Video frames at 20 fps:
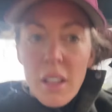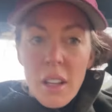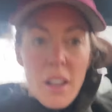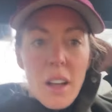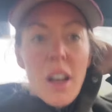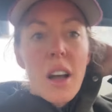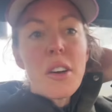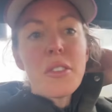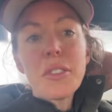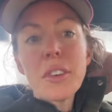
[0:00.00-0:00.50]

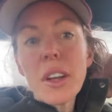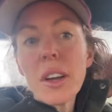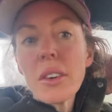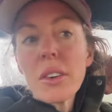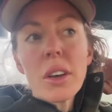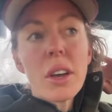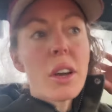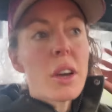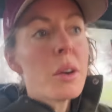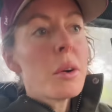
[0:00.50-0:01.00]
Half an hour
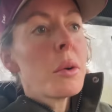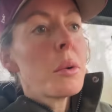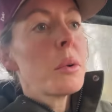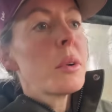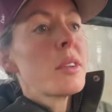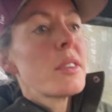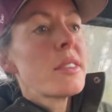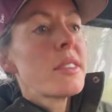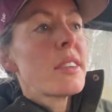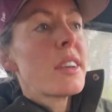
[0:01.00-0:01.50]
ago it
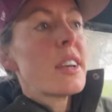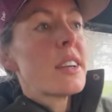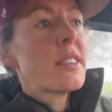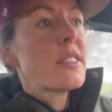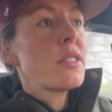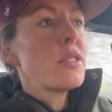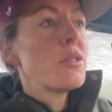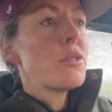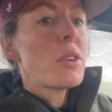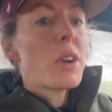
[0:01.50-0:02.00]
was
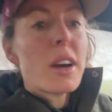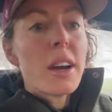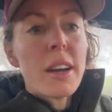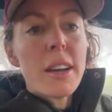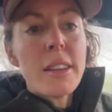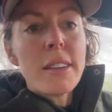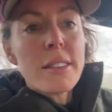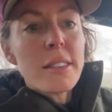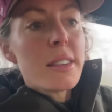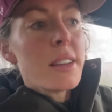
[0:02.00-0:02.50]

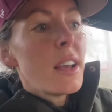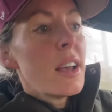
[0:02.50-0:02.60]
sunrise.